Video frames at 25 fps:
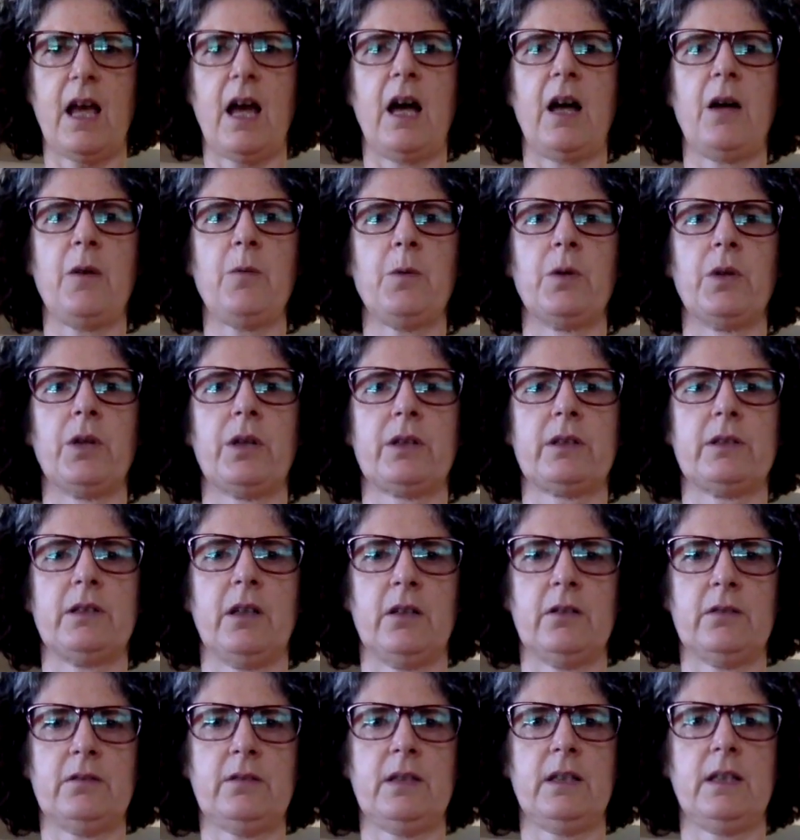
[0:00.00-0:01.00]
I worked
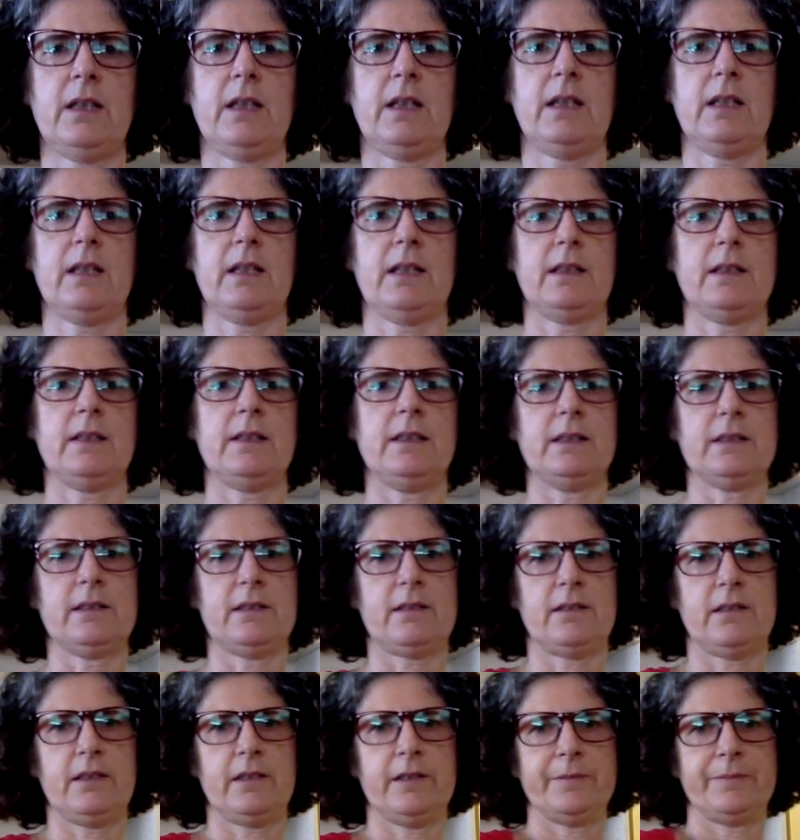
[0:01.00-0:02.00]
on
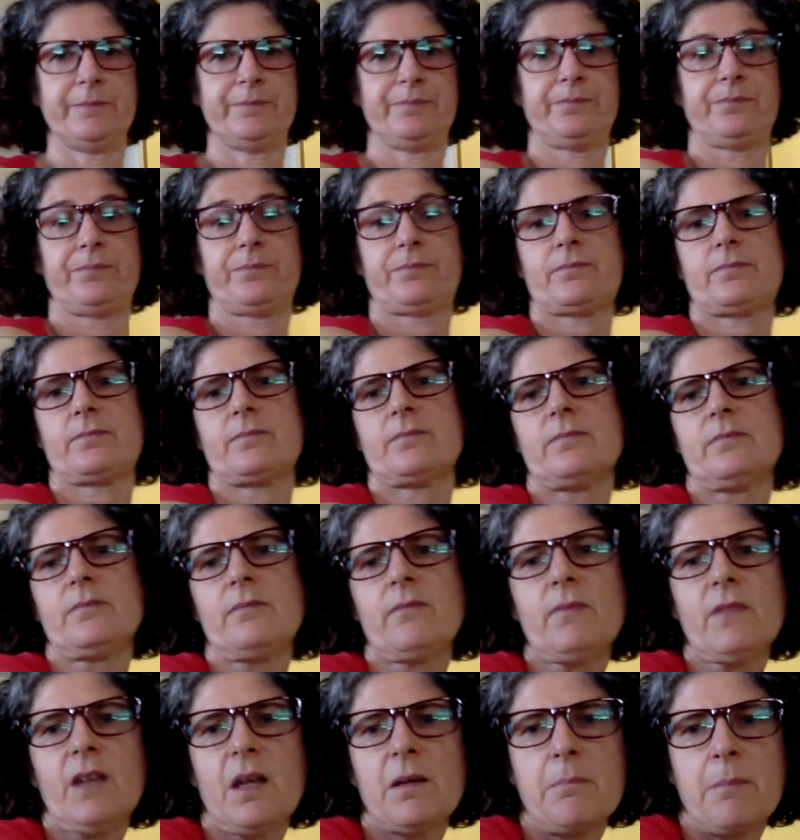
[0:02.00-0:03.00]
this
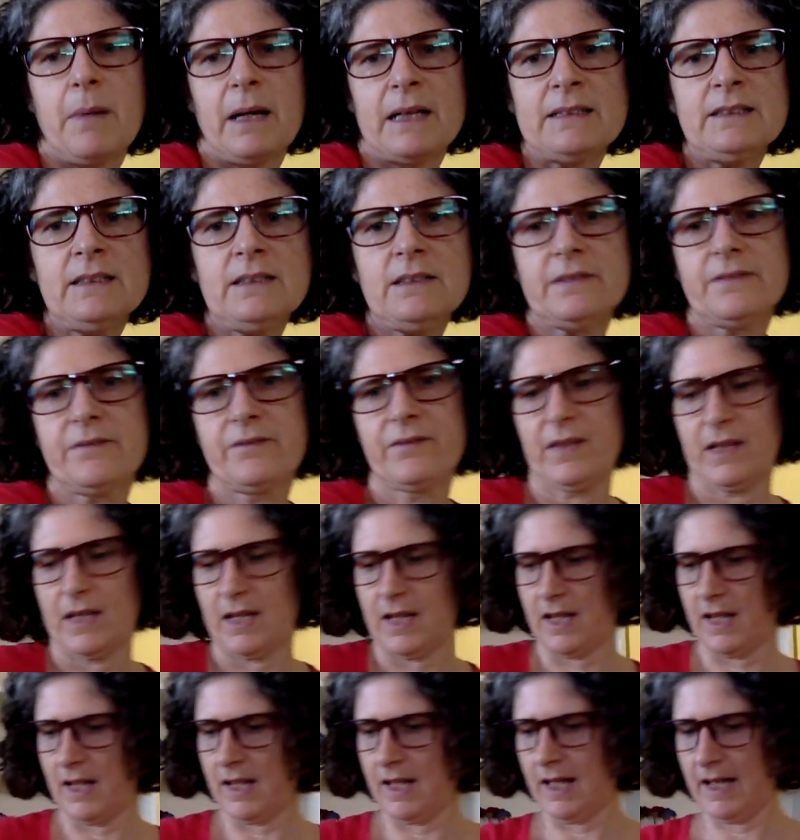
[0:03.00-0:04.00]
month.
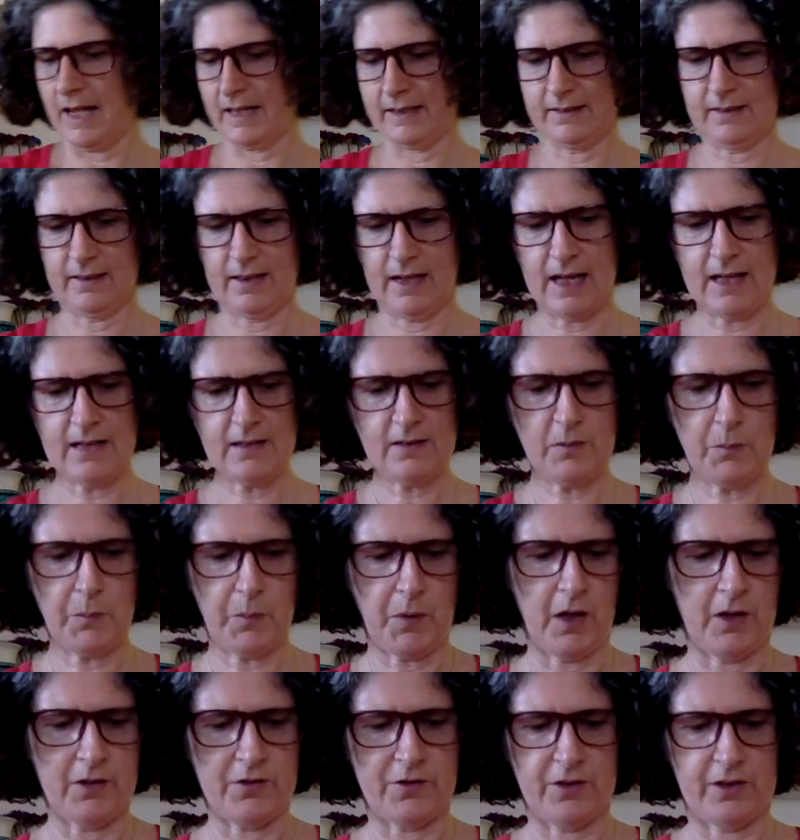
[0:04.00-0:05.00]
And the last
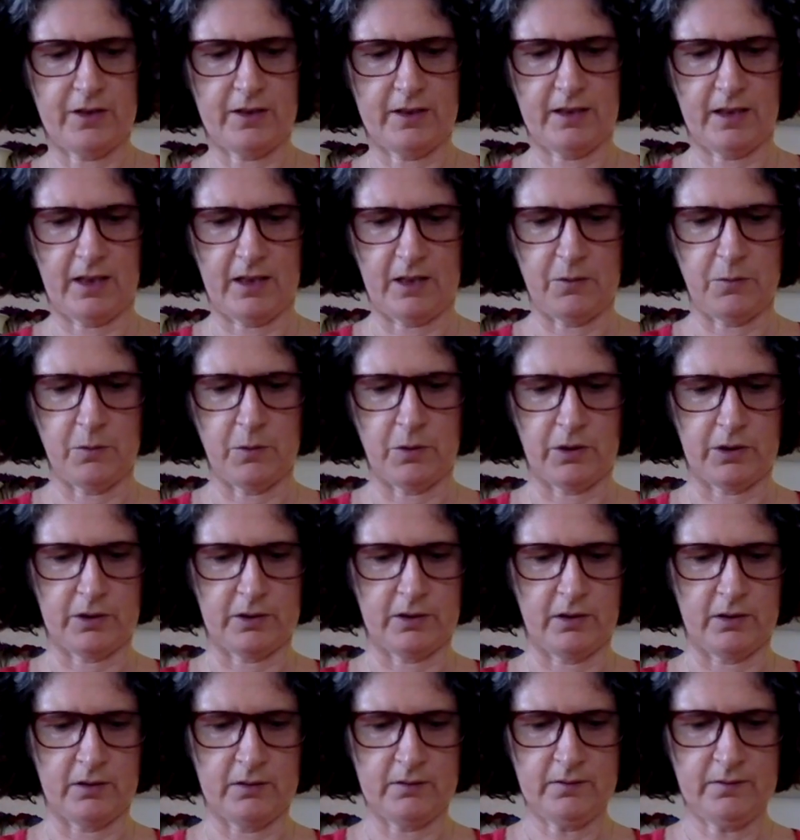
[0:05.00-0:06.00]
project I
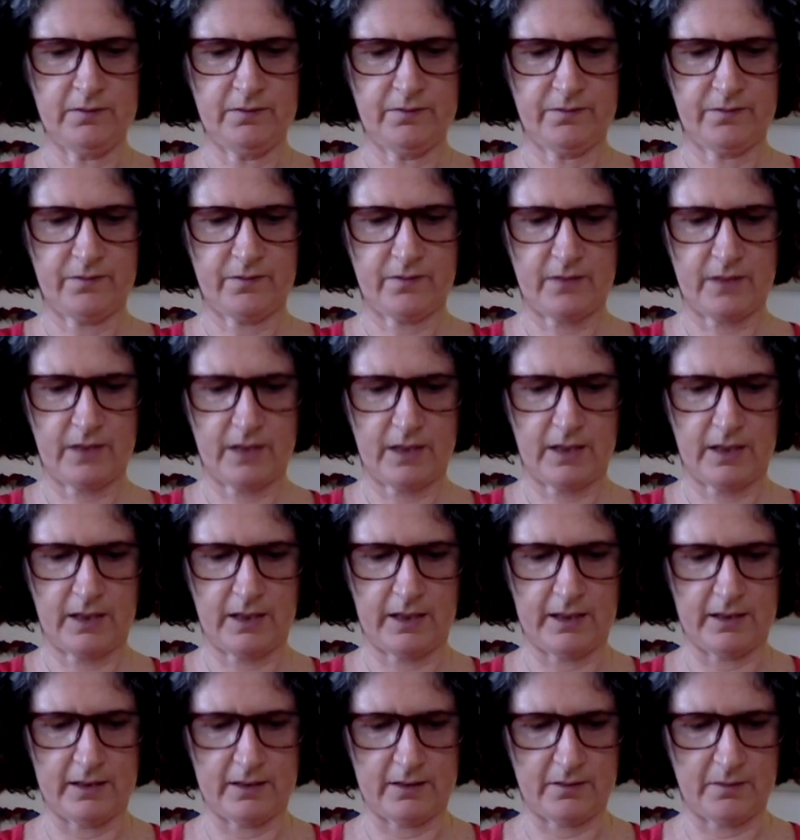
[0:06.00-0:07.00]
worked on
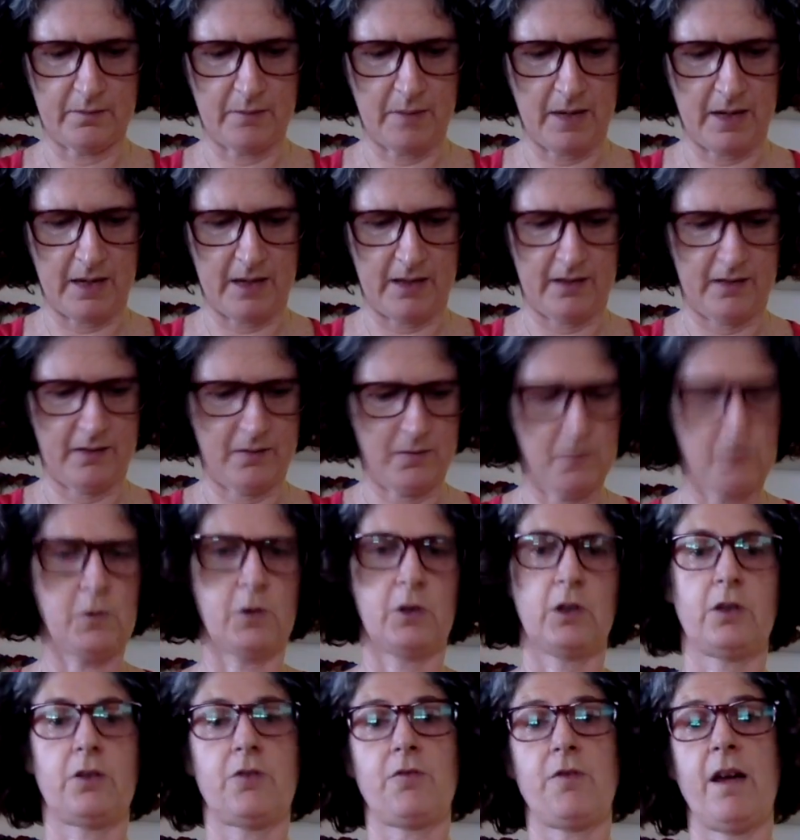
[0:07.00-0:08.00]
is my
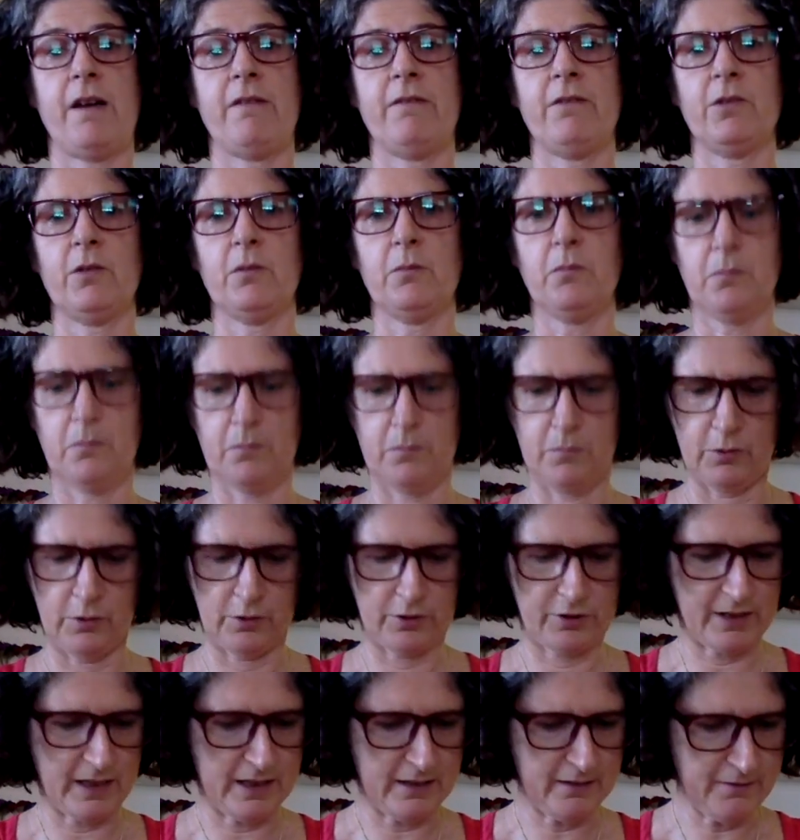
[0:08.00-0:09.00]
word travel
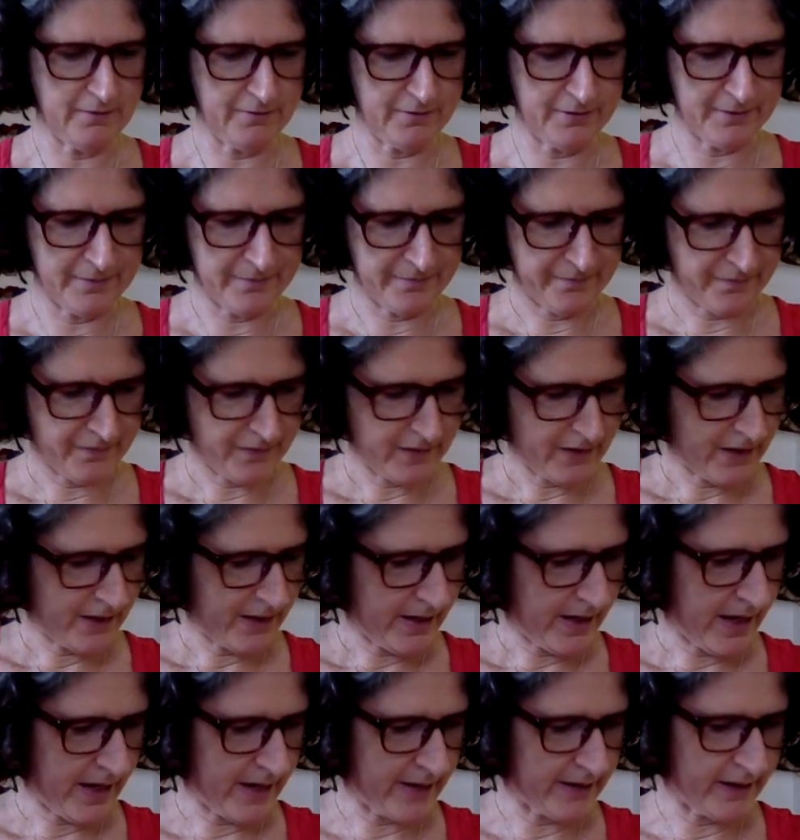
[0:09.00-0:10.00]
bookshelf.
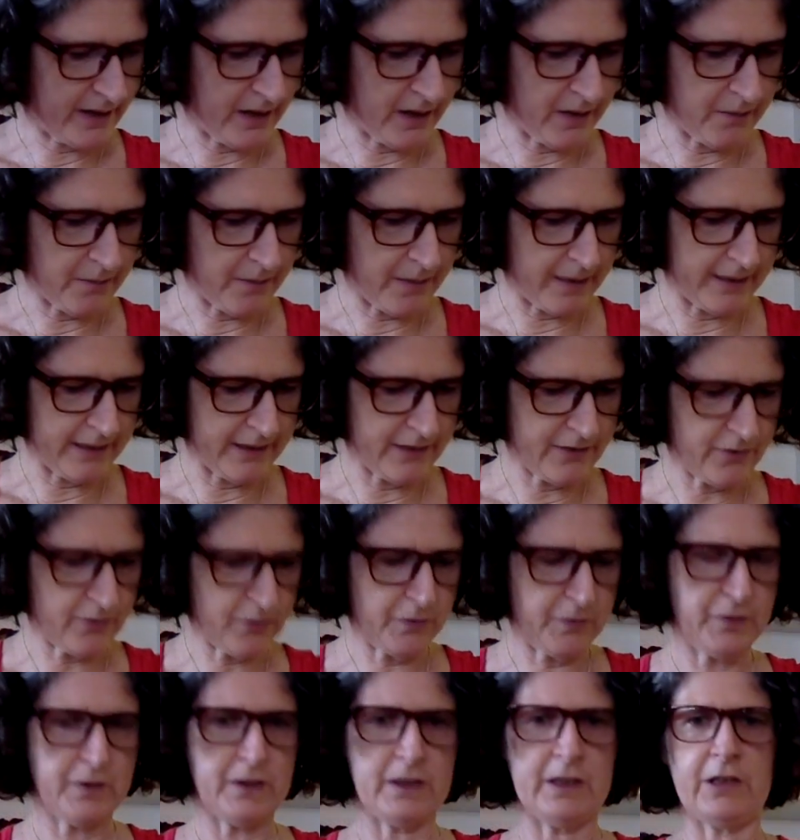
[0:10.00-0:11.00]
And I managed to
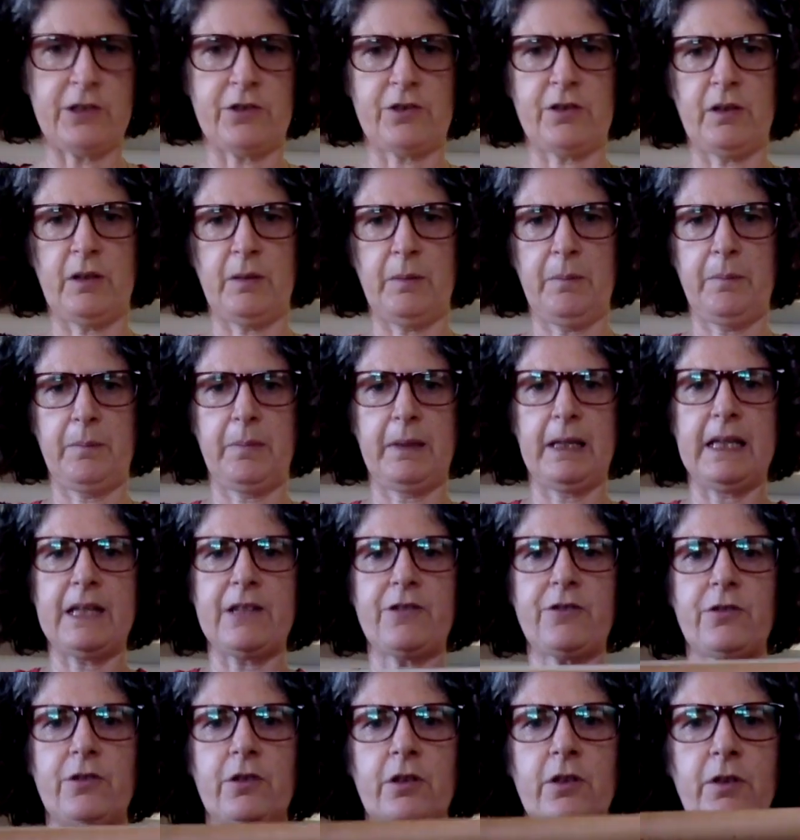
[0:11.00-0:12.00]
finish
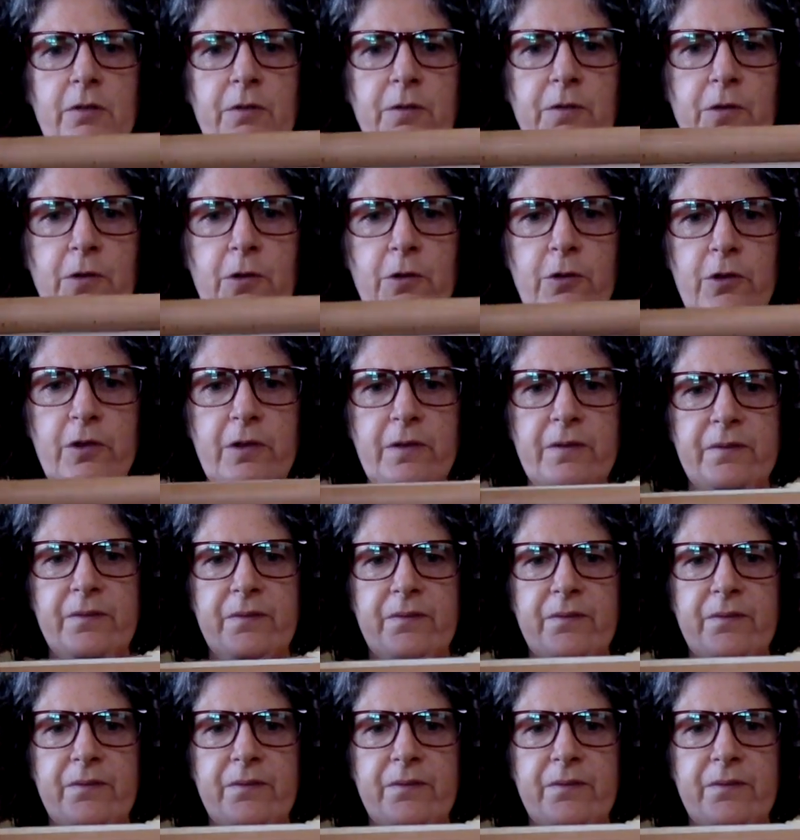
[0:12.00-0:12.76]
page 34.